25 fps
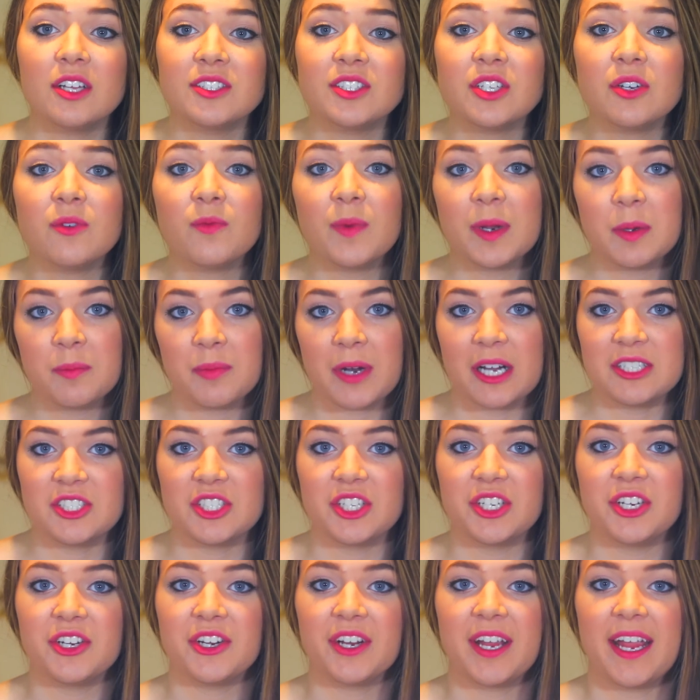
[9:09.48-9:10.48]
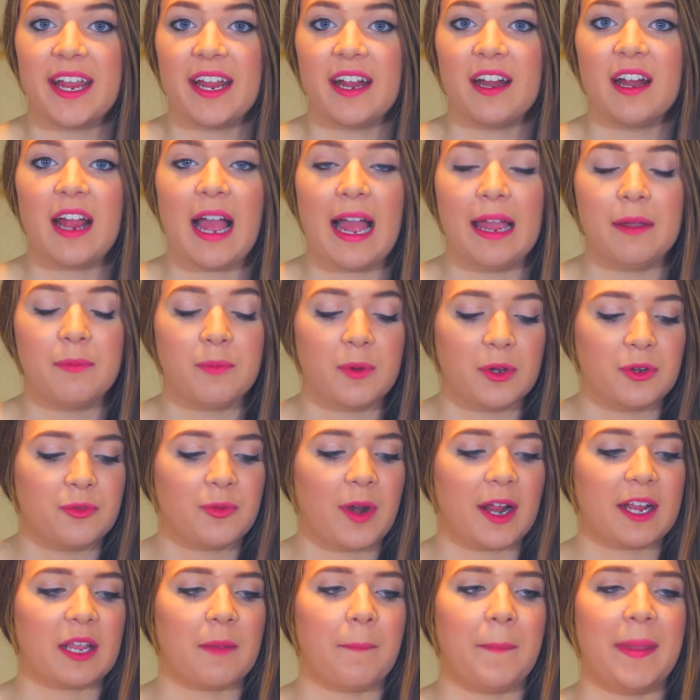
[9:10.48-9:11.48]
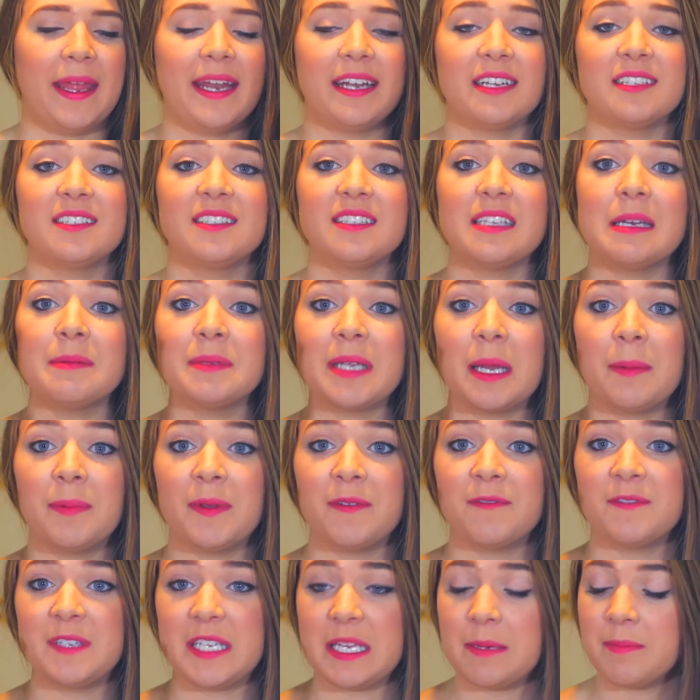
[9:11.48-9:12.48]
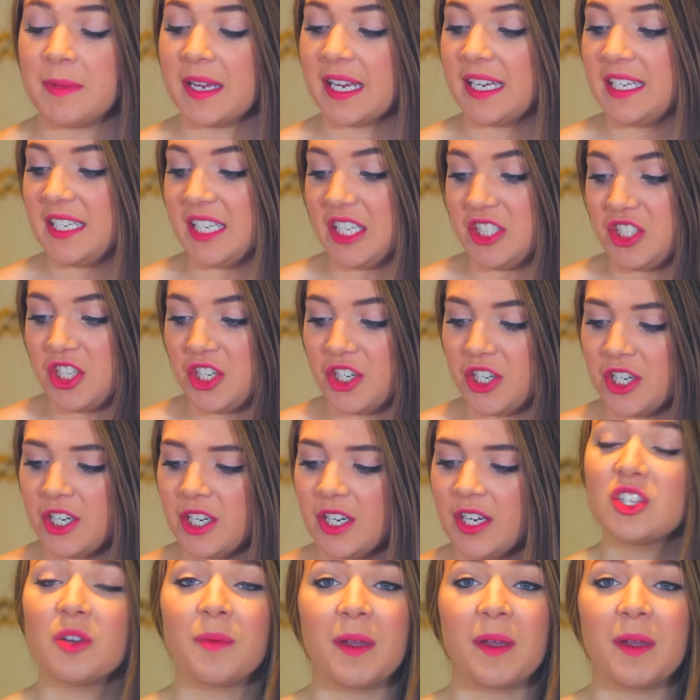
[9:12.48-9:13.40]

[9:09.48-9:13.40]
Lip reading: Also, when brushing your hair, I would recommend some type of deep conditioner.